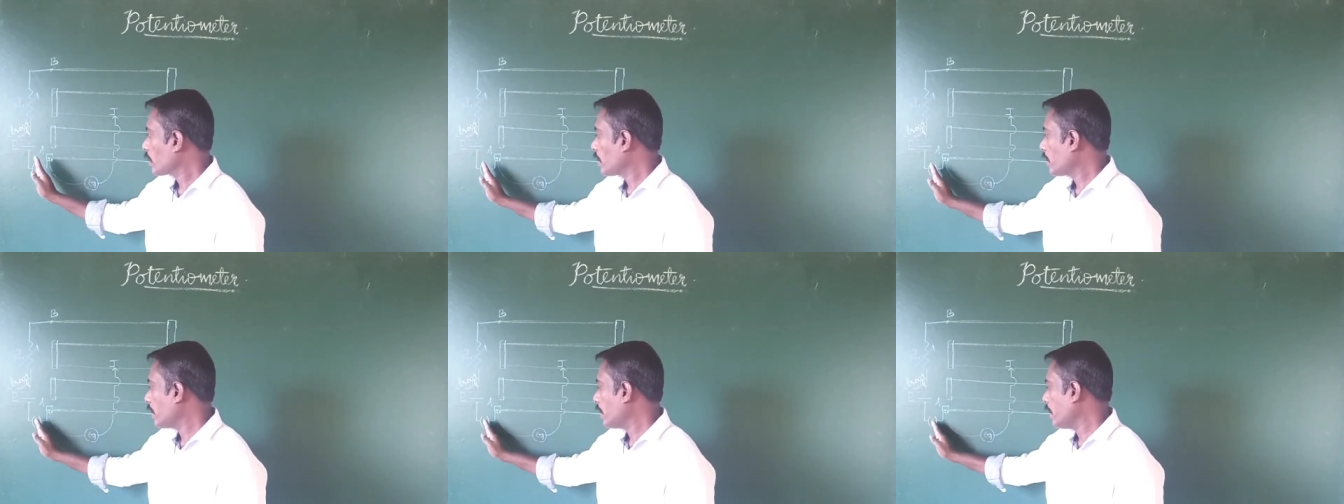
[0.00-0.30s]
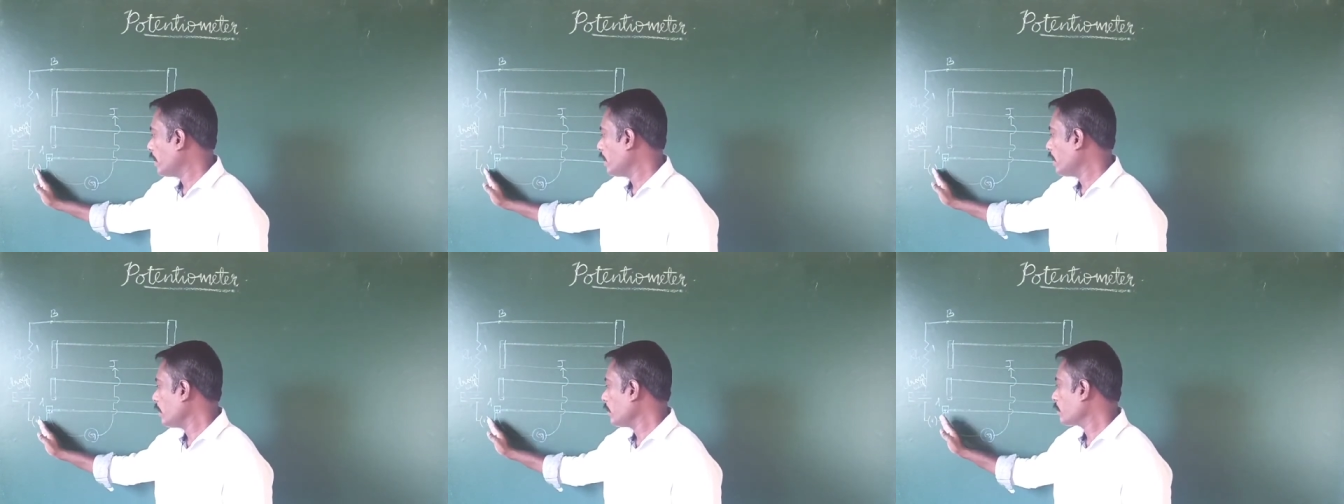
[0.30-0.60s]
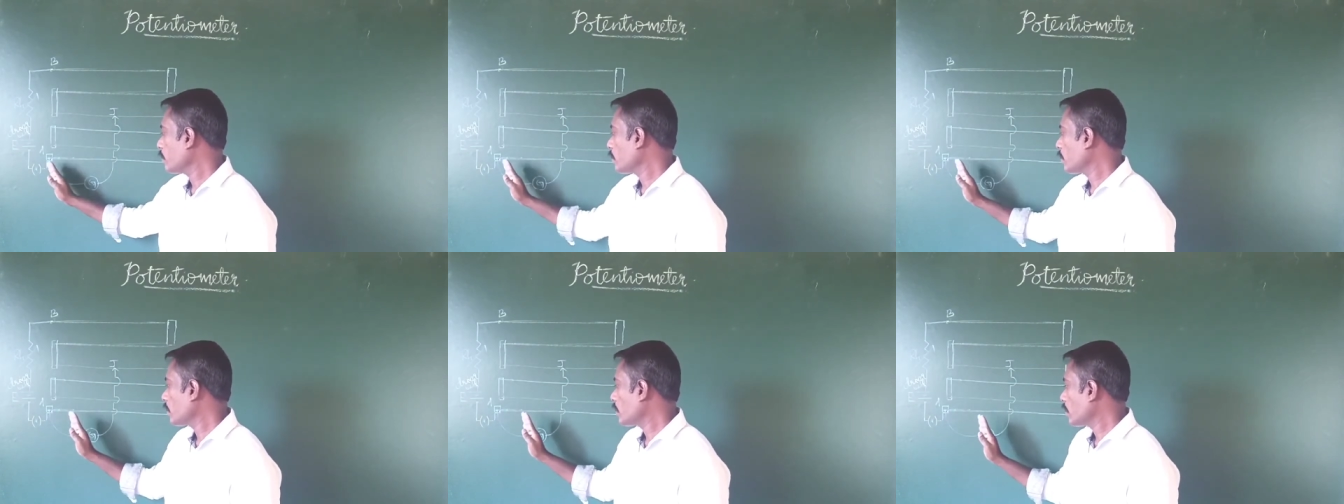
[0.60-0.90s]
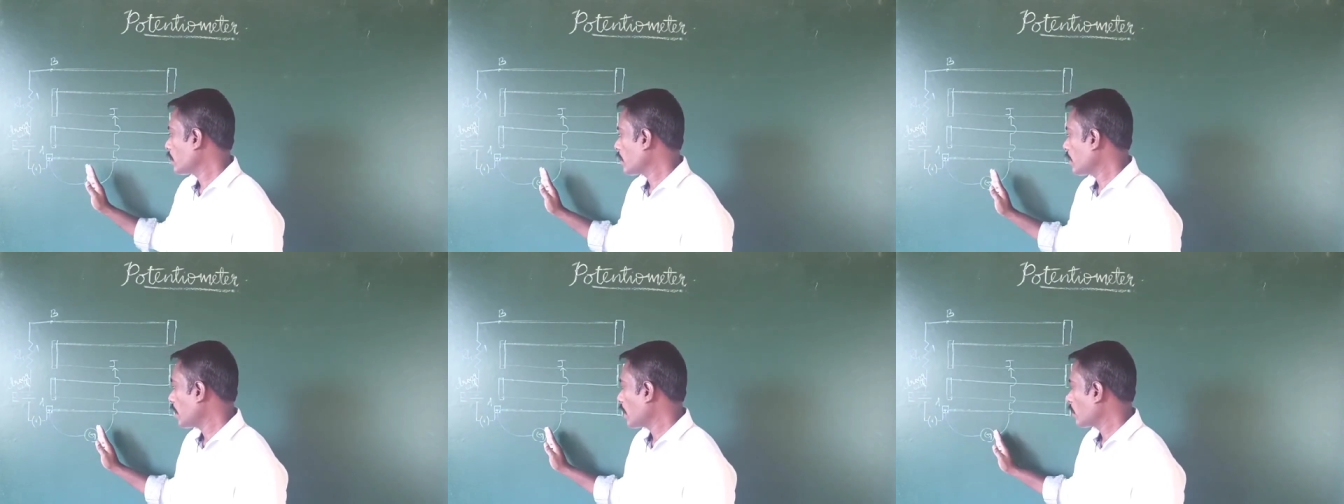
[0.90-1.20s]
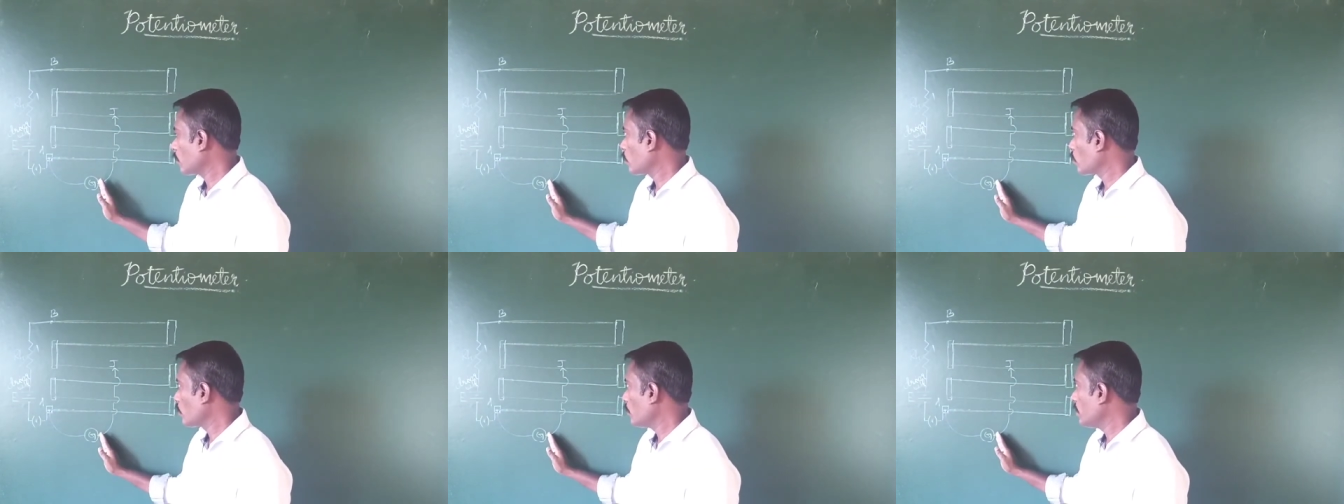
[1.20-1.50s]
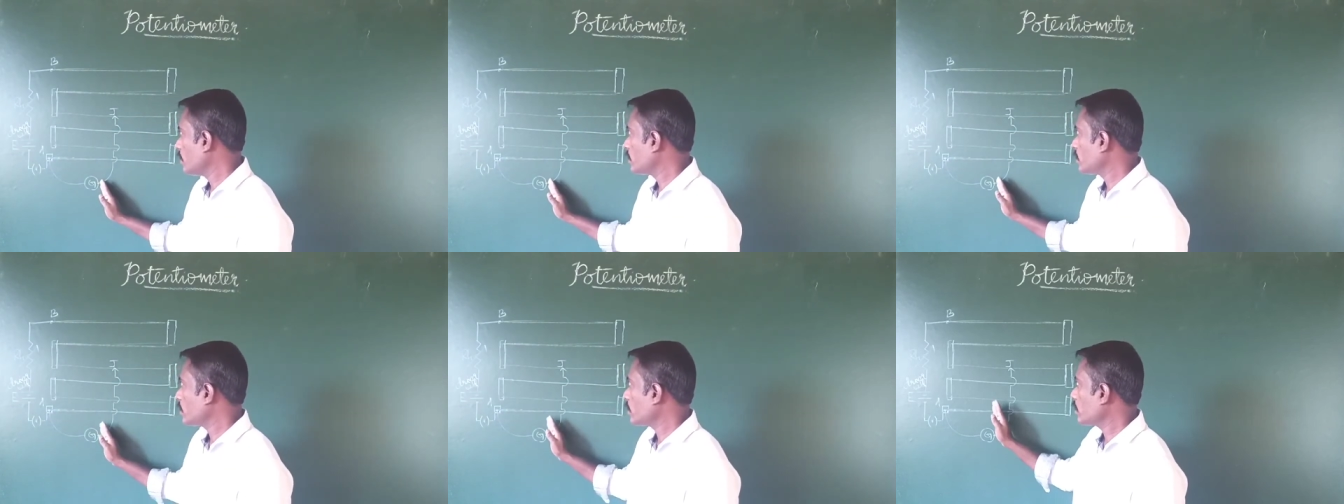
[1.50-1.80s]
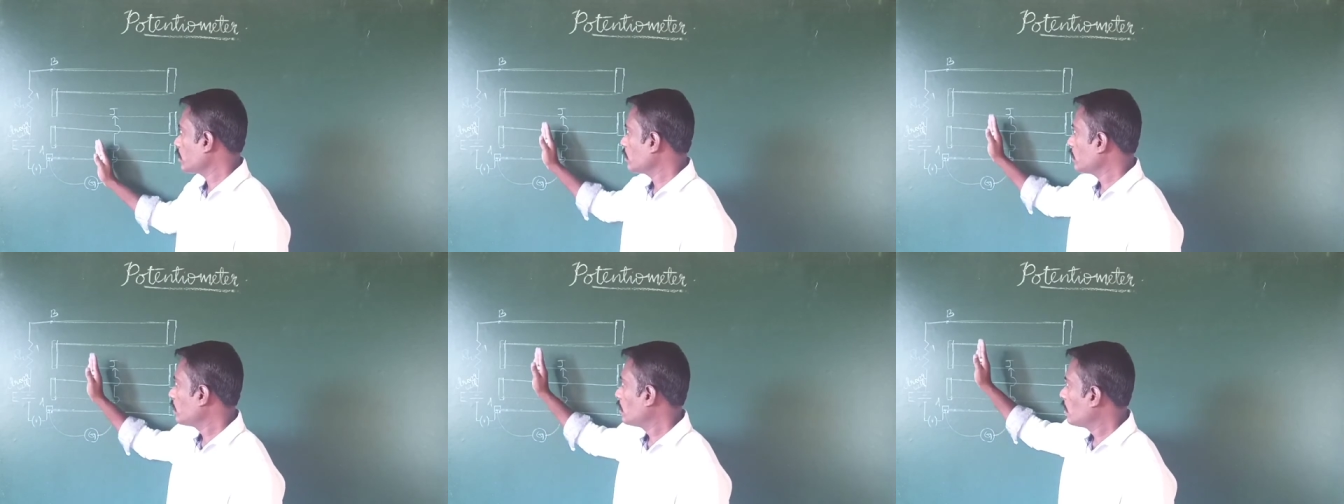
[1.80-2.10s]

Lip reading: key, galvanometer,